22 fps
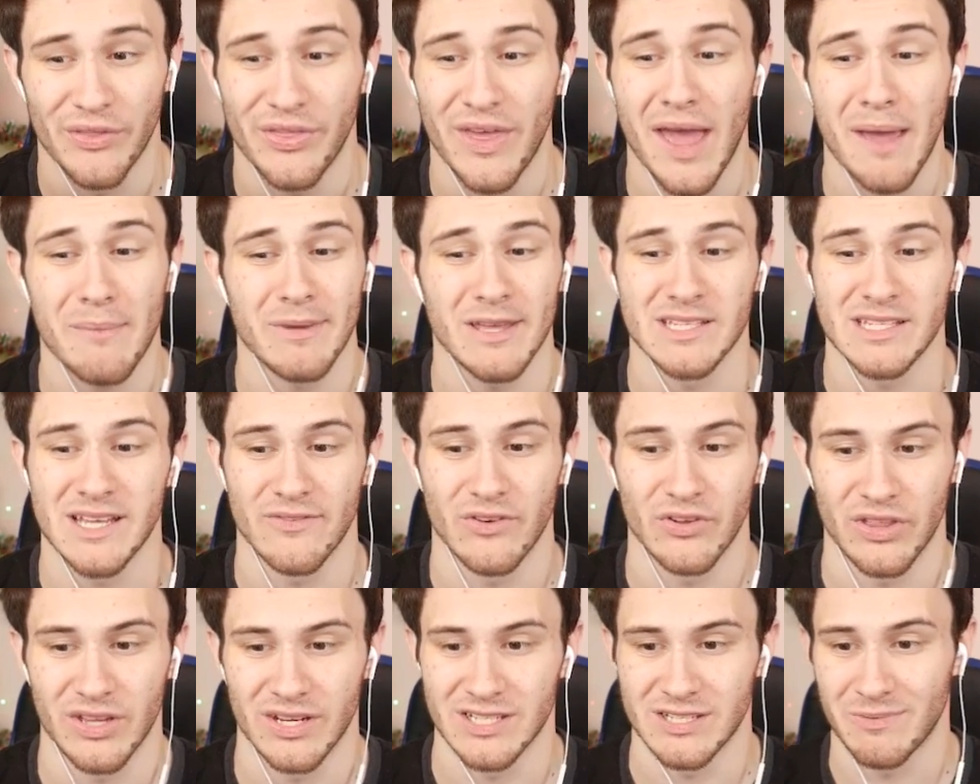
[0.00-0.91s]
That means
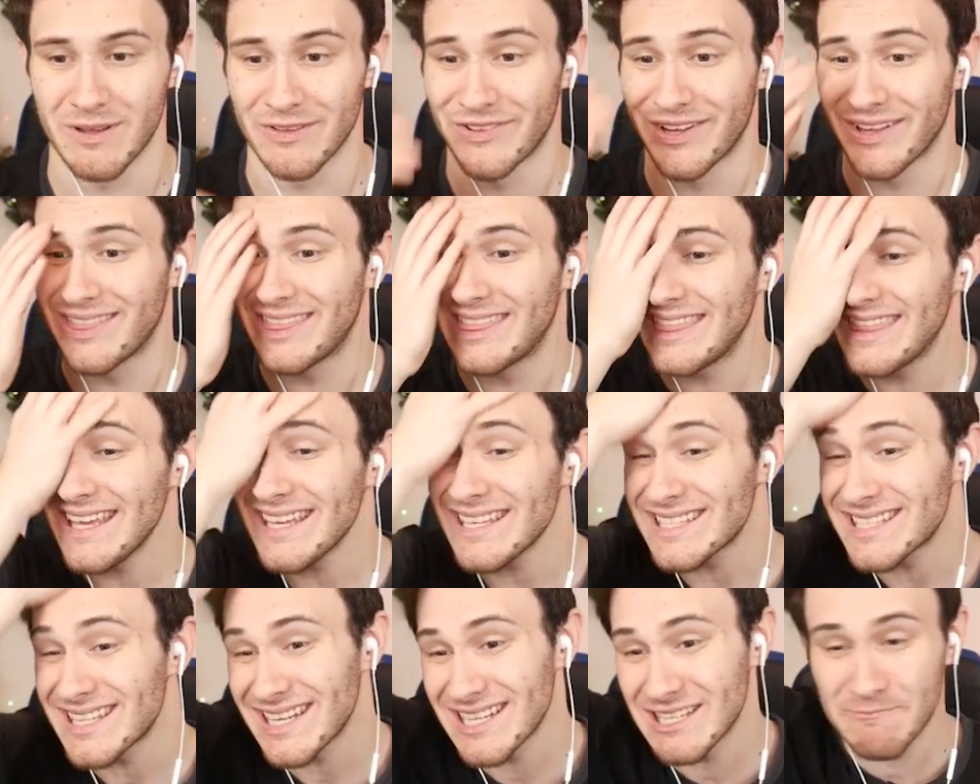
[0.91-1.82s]
everything to me. Like,
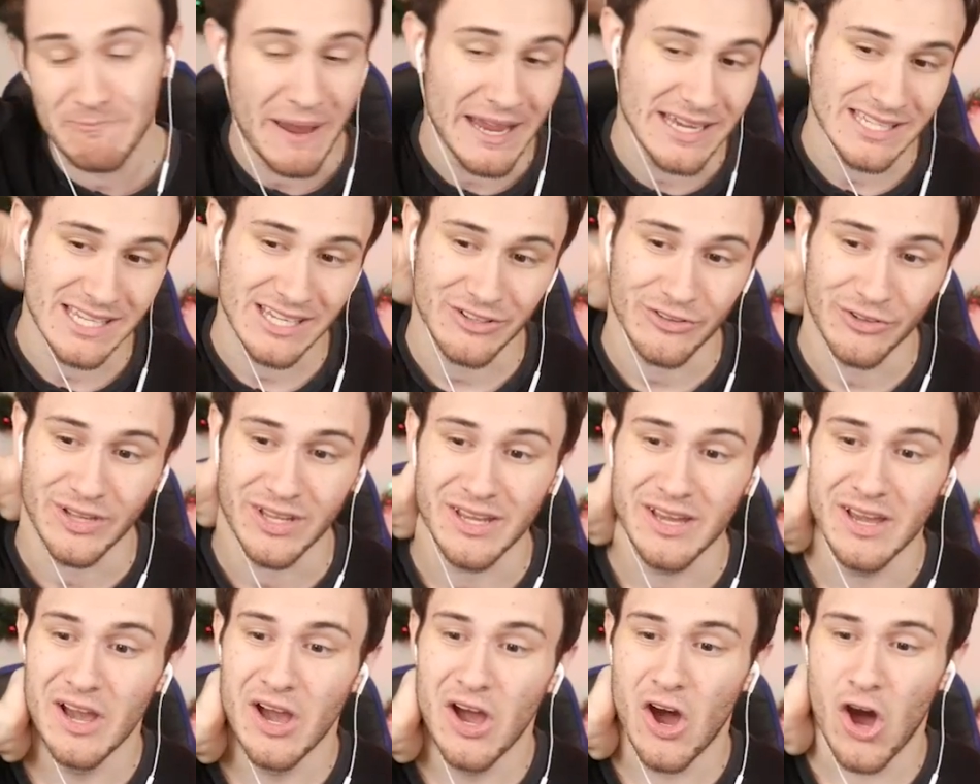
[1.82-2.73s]
this is
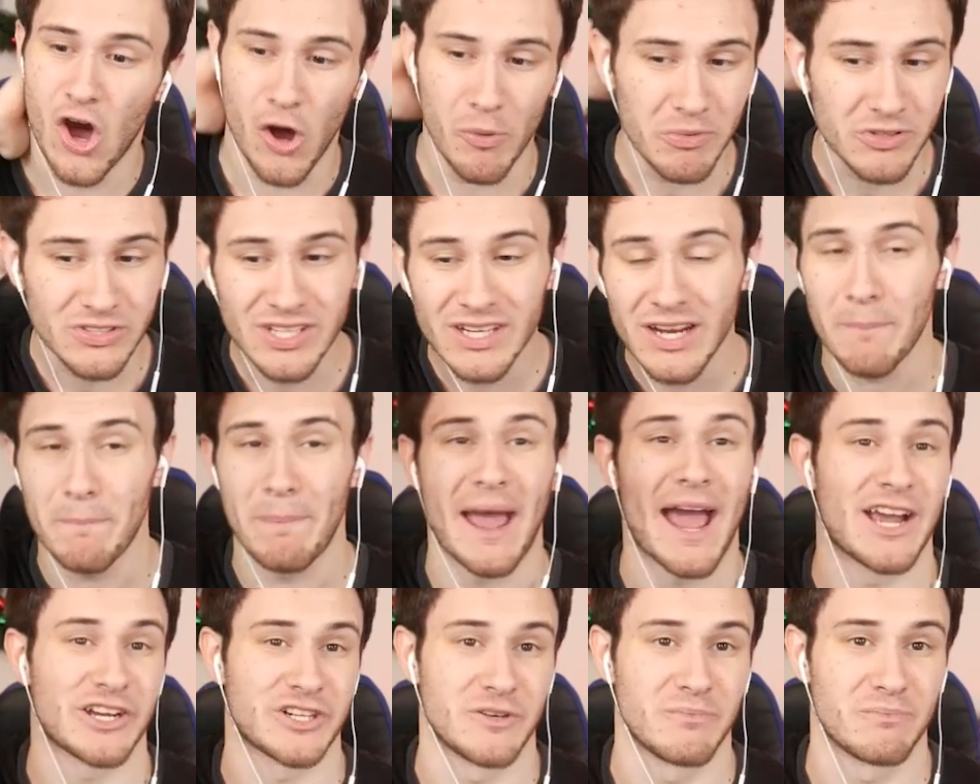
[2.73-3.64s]
basically almost like a
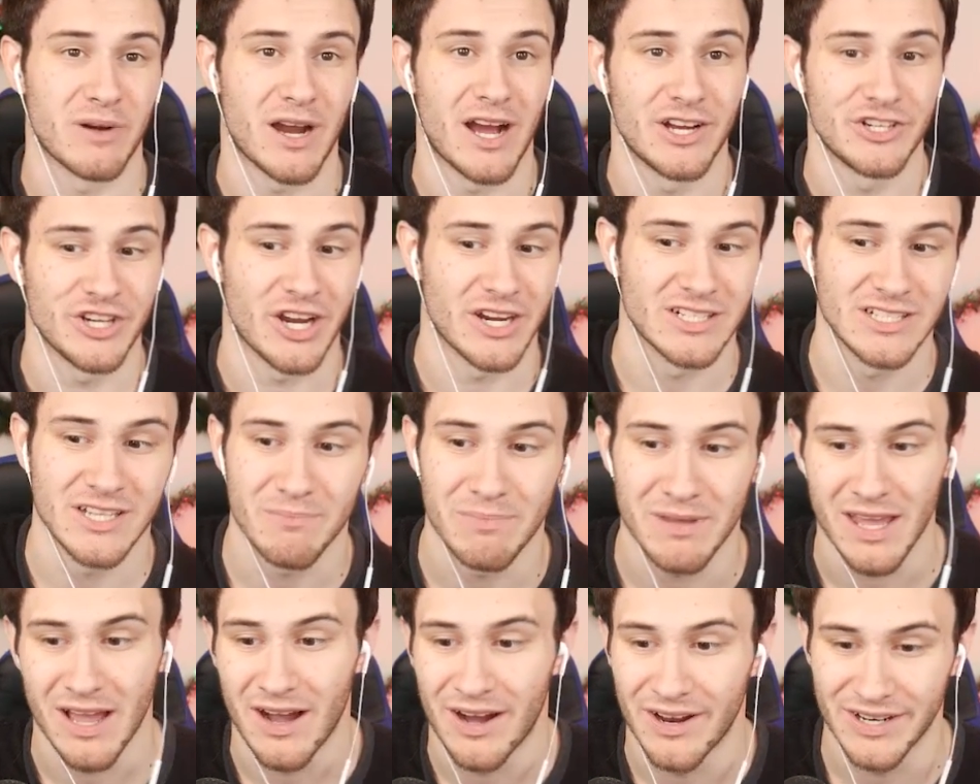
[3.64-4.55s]
passion project, to
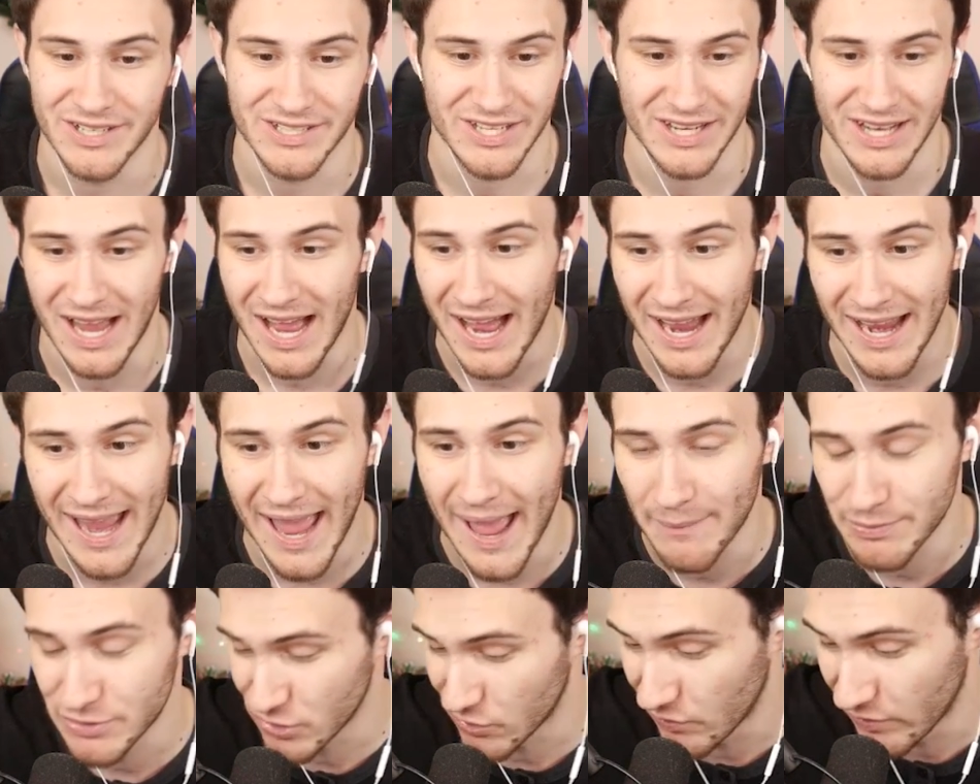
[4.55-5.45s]
be honest. Like, I
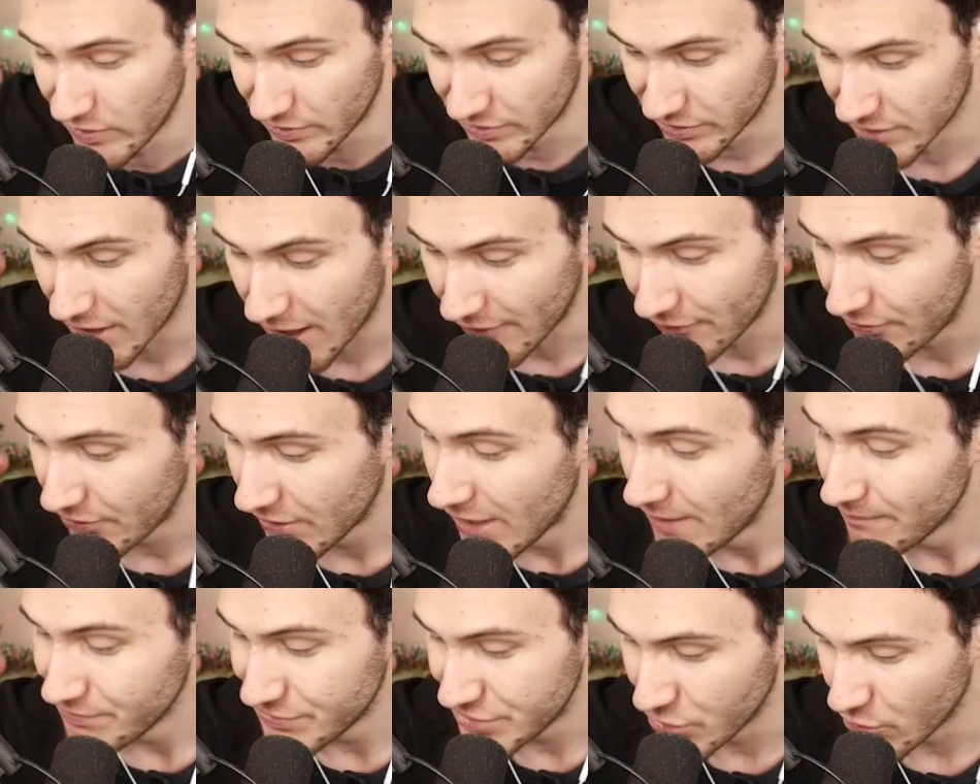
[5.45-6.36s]
absolutely love
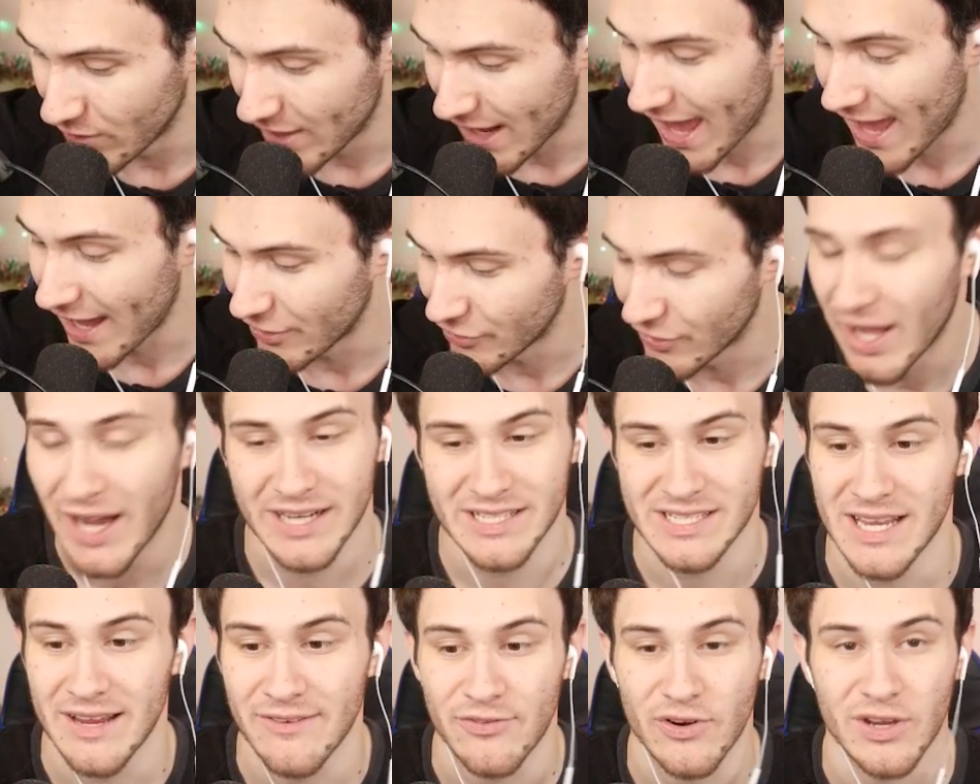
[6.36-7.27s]
doing
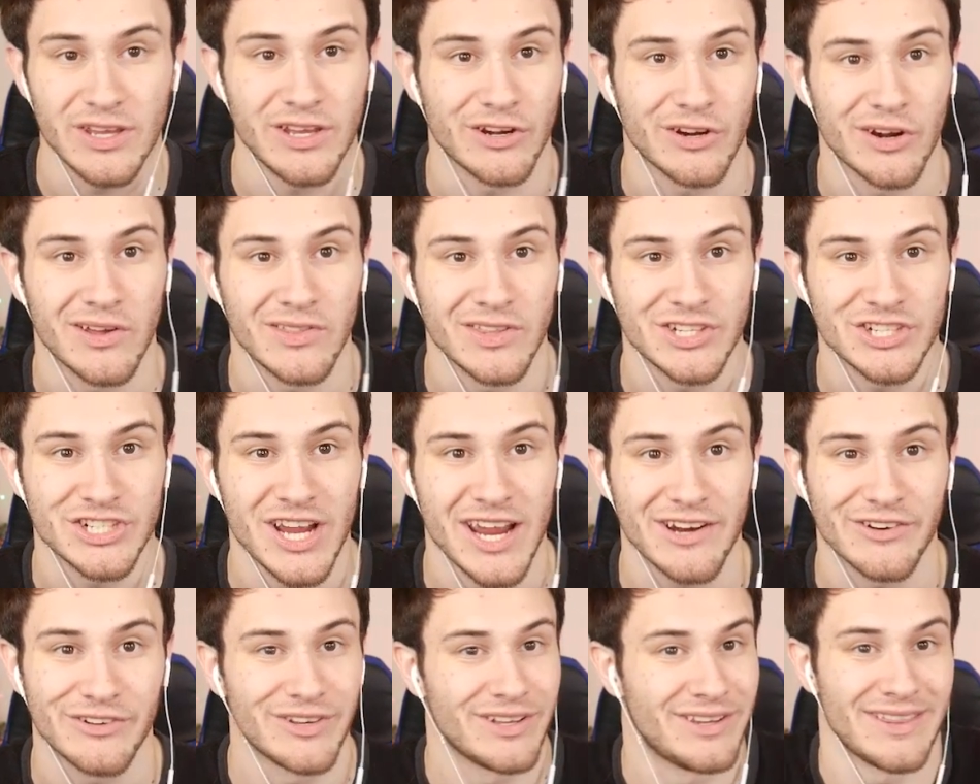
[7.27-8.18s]
Egglocks every year on the
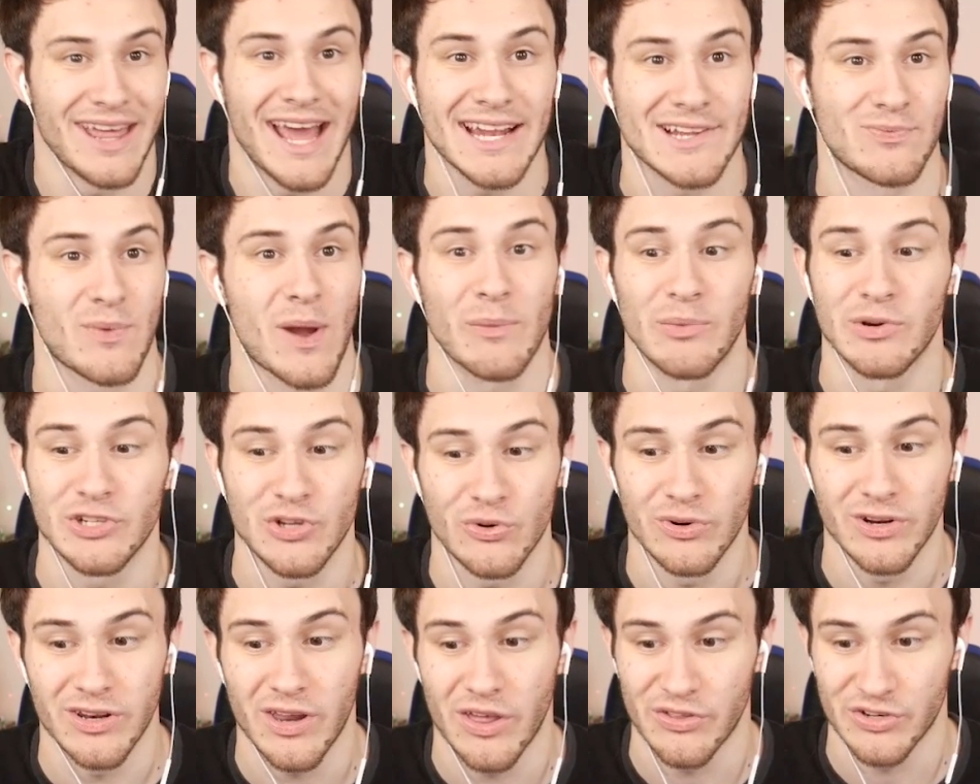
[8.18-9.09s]
channel, and that's why we're
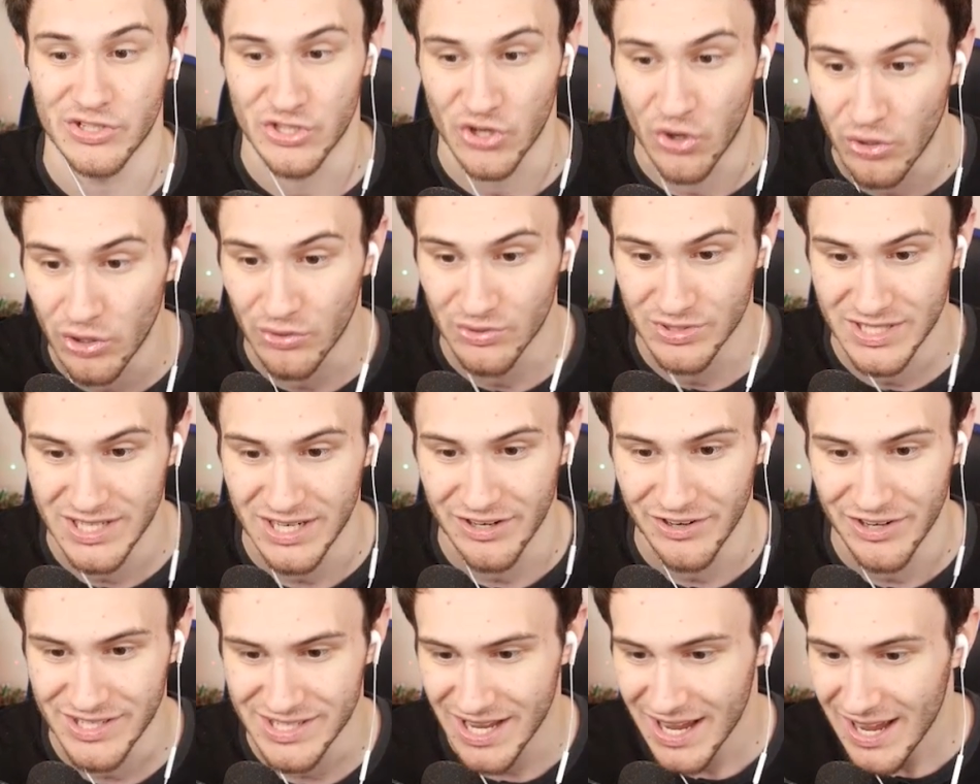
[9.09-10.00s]
doing another solo
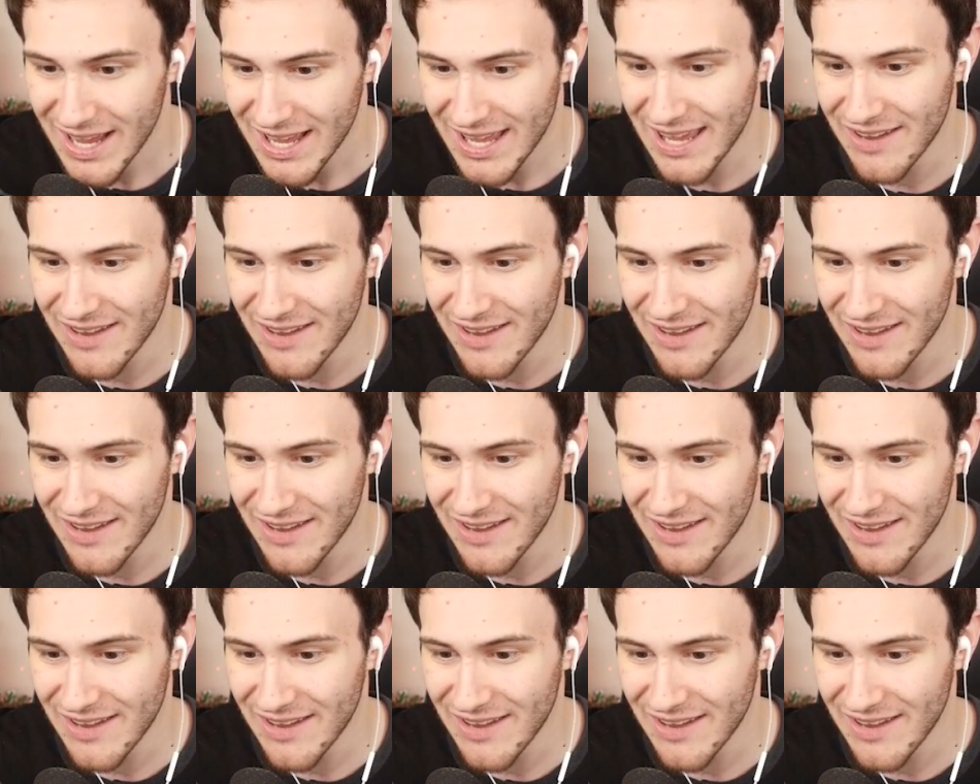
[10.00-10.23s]
series.